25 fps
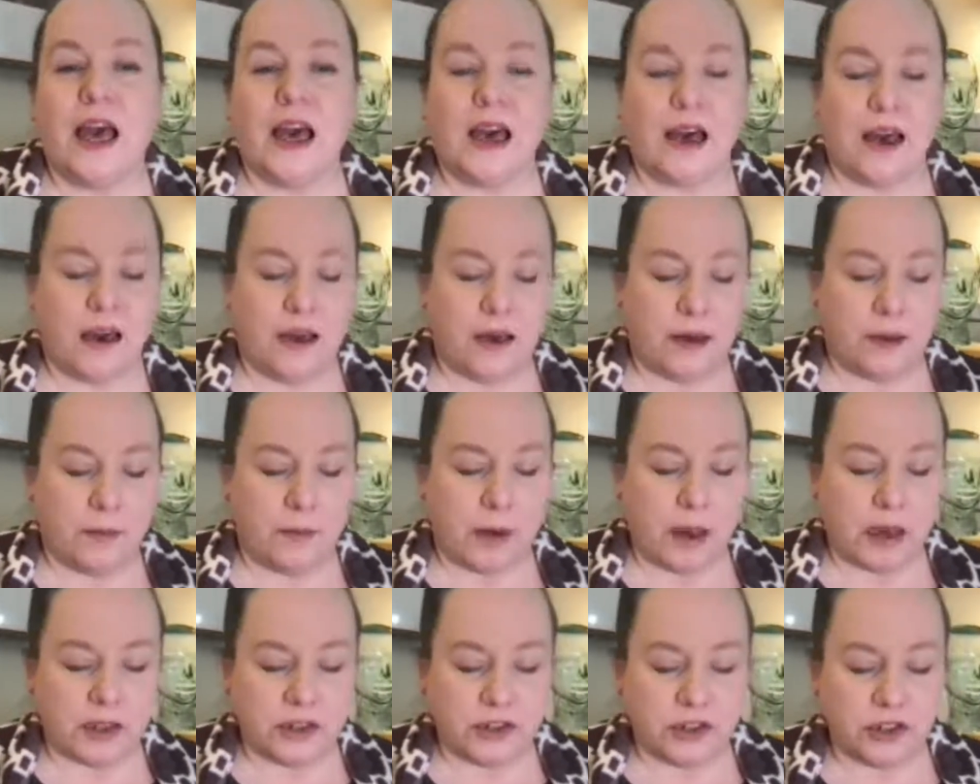
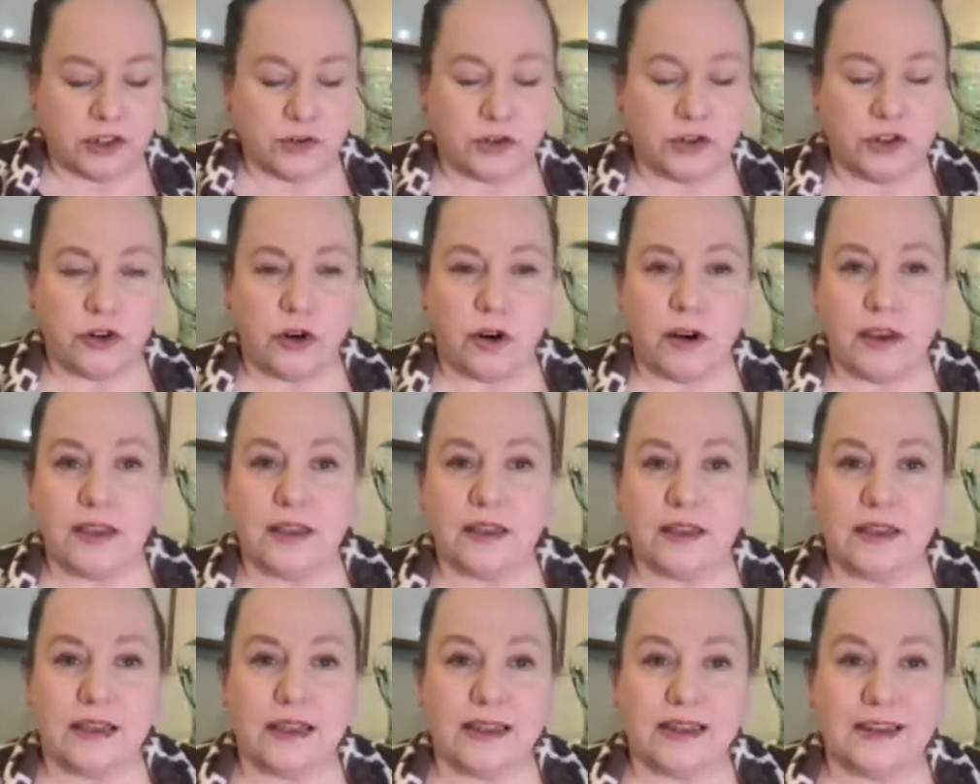I do a drawing
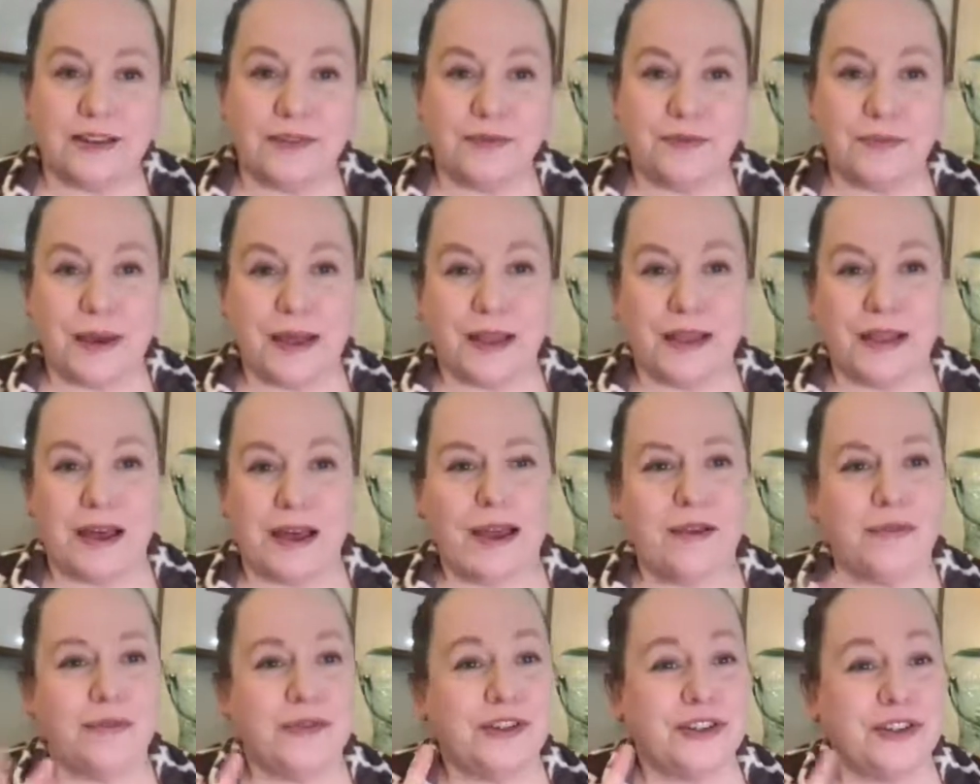at the end of my
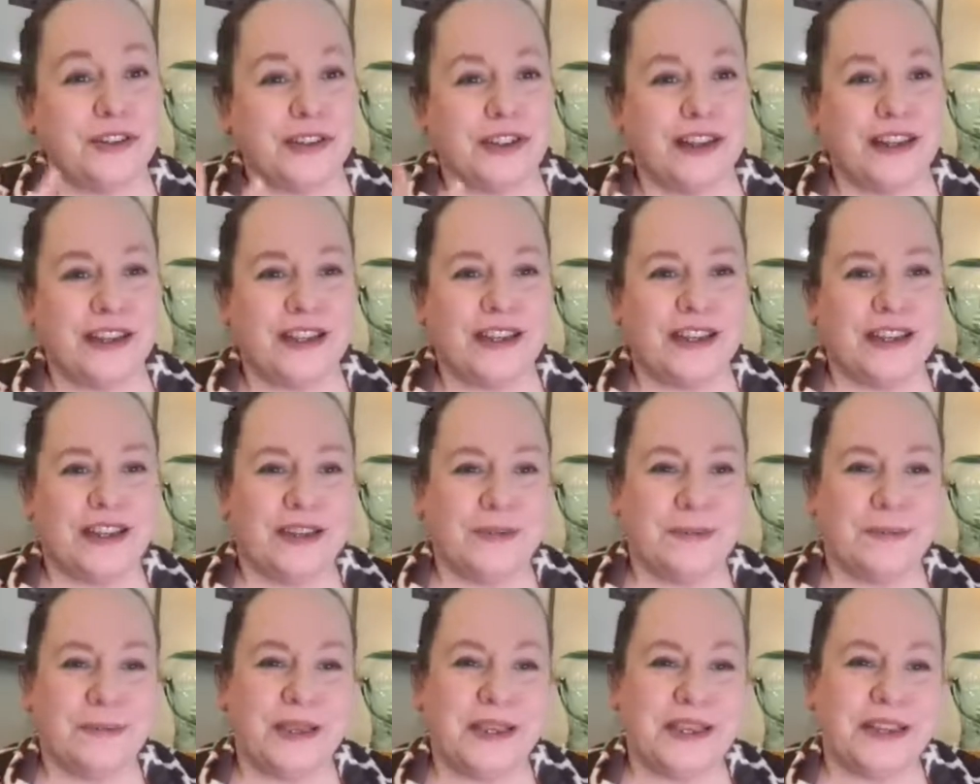live, which is going
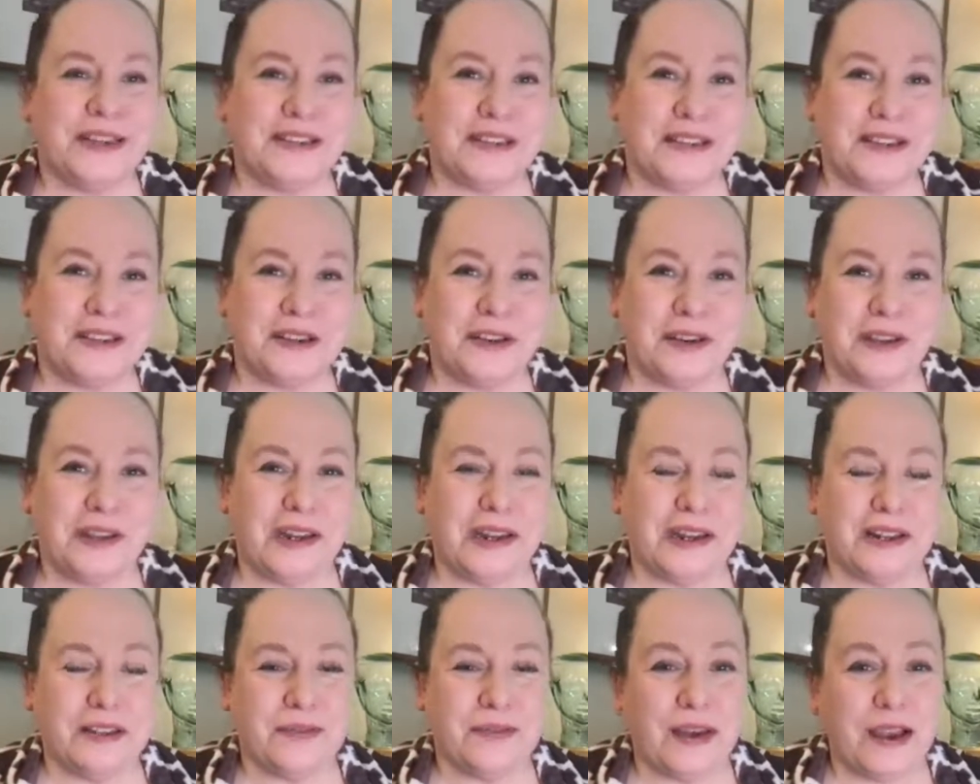to be ending here in the
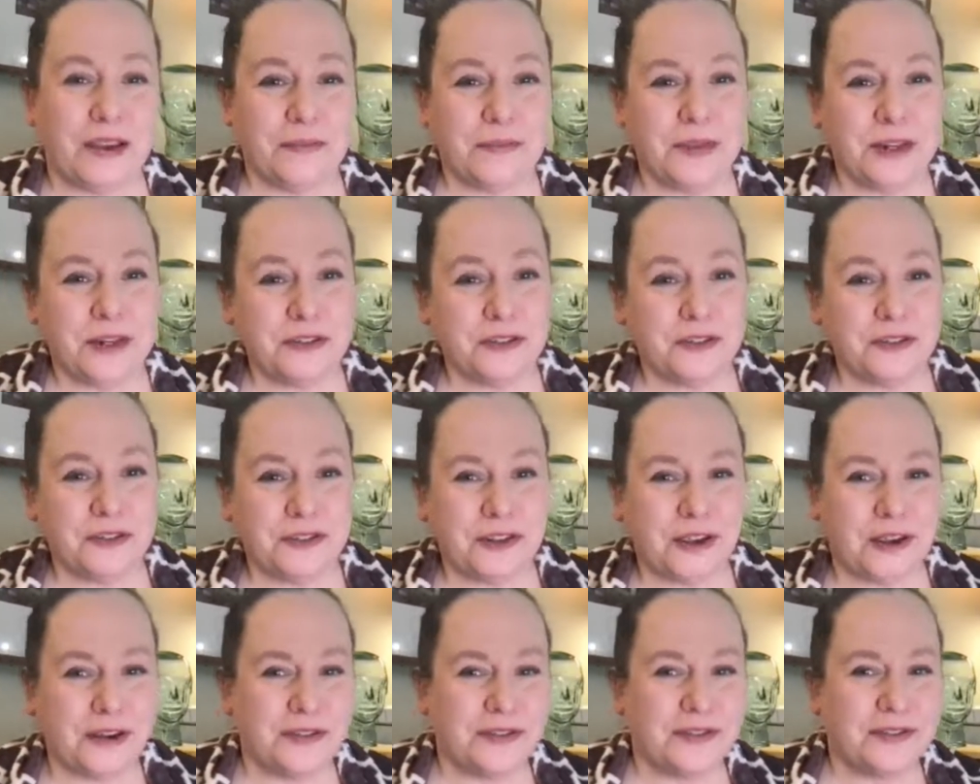next 5 minutes or so.